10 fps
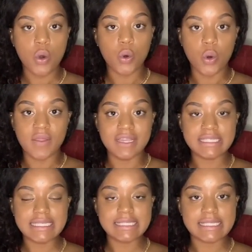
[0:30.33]
On this
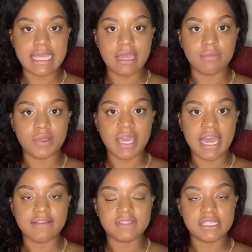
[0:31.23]
exam, you
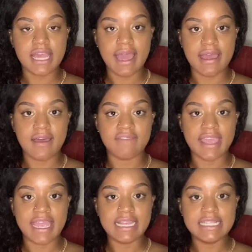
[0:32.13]
have to have
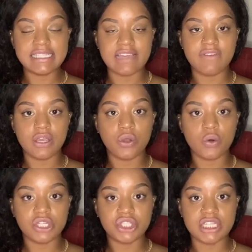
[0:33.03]
87
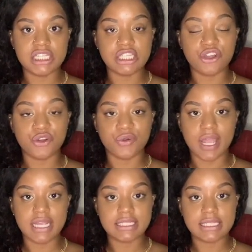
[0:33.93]
questions
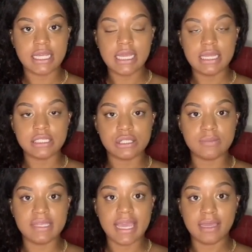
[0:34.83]
correct to
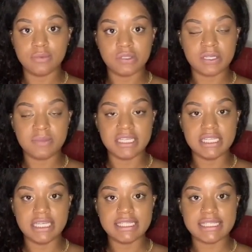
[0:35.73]
be able to be
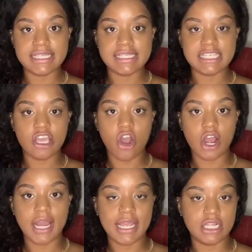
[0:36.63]

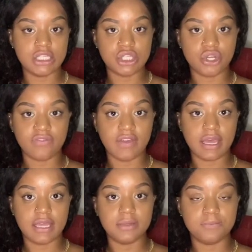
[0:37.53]
Ccrn
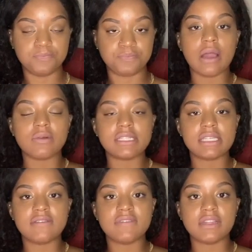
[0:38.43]
certified. I
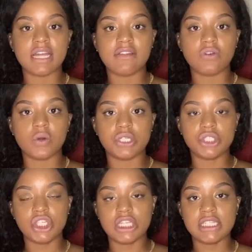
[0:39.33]
received a lot of
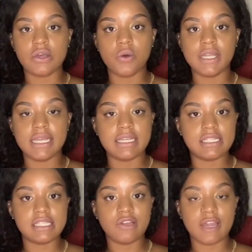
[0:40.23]
questions on
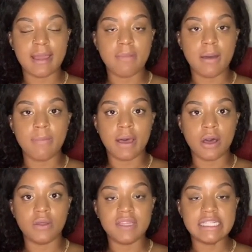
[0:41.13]
Instagram
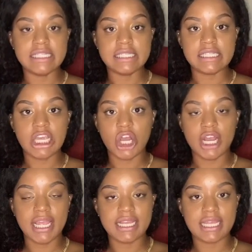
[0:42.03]
about the
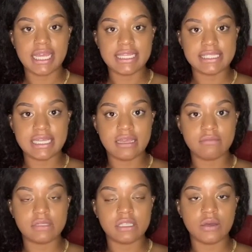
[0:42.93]
Ccrn
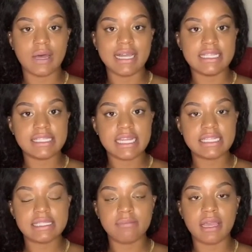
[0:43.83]
exam, so I decided
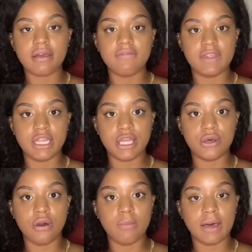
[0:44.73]
to make a
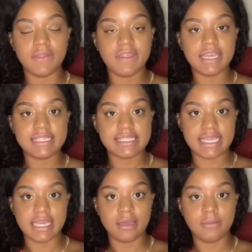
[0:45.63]
video about the
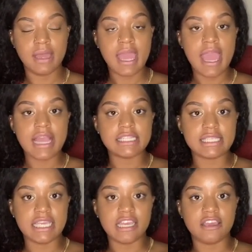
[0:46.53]
exam to
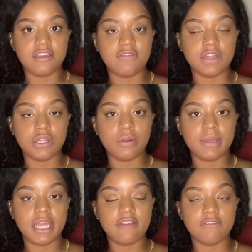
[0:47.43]
give a little
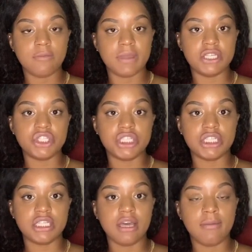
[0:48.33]
bit
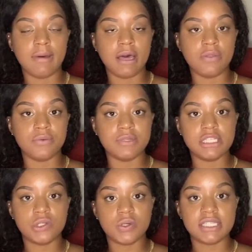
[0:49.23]
information about the
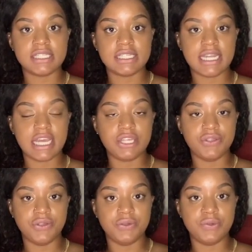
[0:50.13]
resources that I
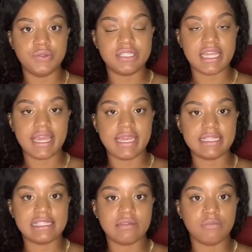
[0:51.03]
use and
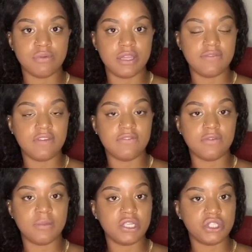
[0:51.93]
some brief
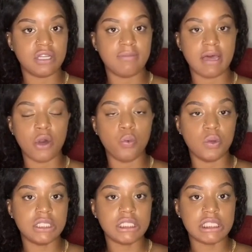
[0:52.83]
information about
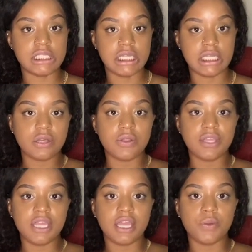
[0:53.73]
what to study. So
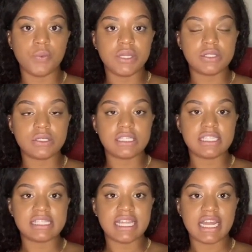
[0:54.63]
the resources
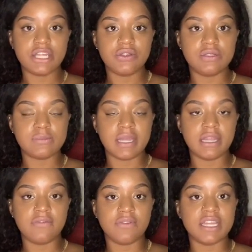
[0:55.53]
that I used
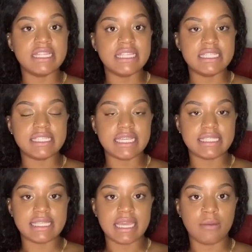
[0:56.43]
mainly for this
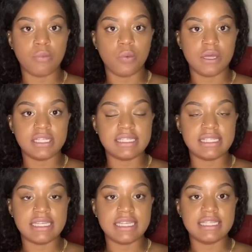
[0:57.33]
exam was
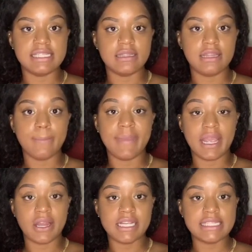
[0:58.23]
the
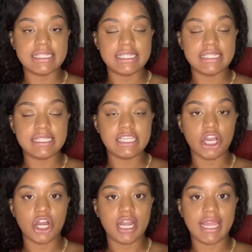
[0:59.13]
Barron
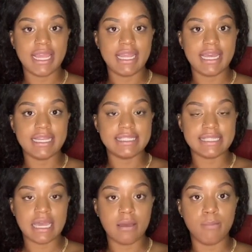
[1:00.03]
Ccrn
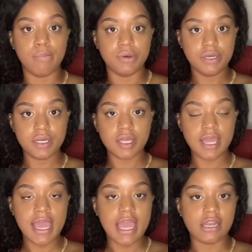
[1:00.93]
exam book,
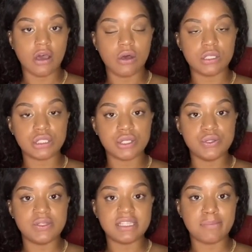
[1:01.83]
and I also
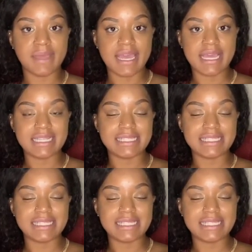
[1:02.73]
used the past